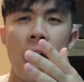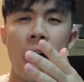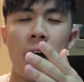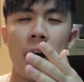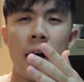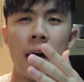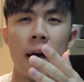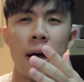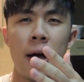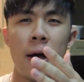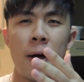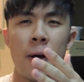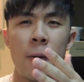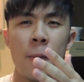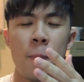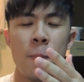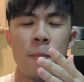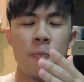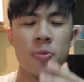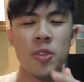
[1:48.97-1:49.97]

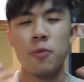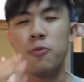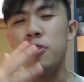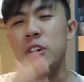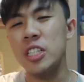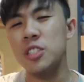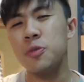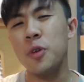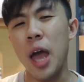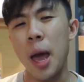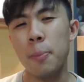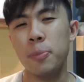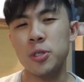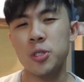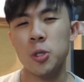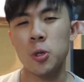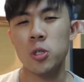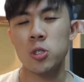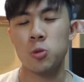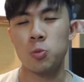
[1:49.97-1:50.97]
the first few
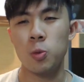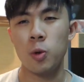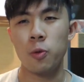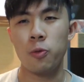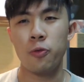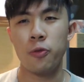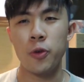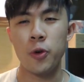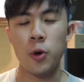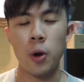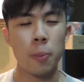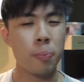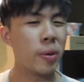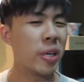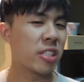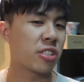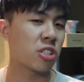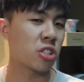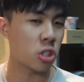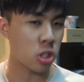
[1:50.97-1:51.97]
episodes will feel a
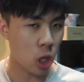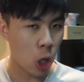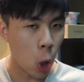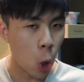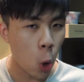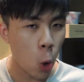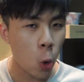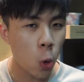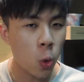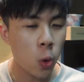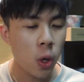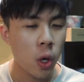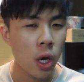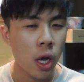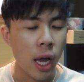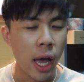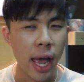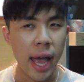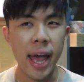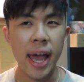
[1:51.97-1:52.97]
bit slow,
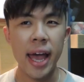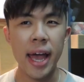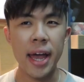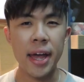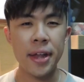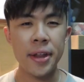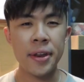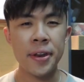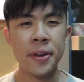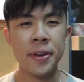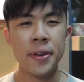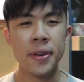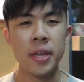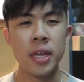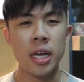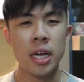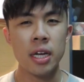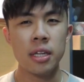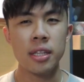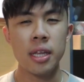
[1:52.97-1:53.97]
and
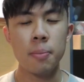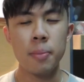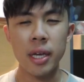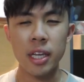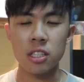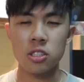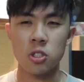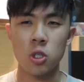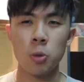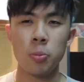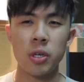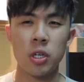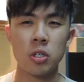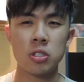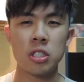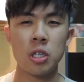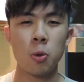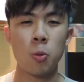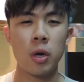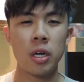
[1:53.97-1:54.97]
they make it slow
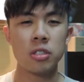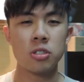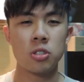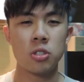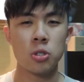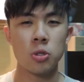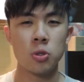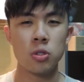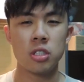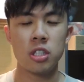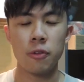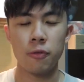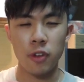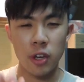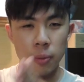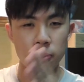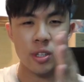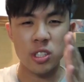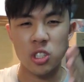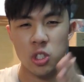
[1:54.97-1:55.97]
because they want to
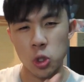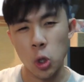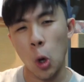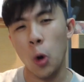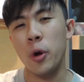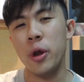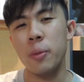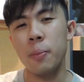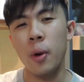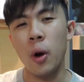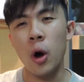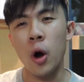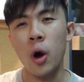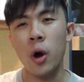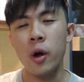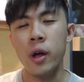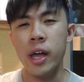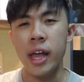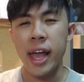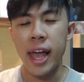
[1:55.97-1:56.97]
develop the story
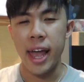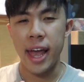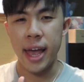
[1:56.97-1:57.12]
more.